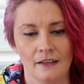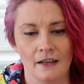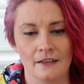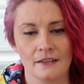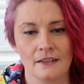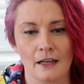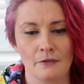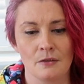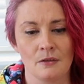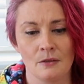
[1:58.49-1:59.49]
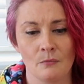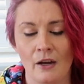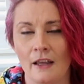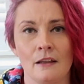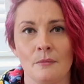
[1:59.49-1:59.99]
It doesn't have to, you can
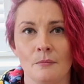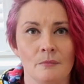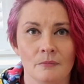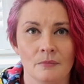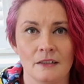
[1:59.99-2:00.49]
wear them,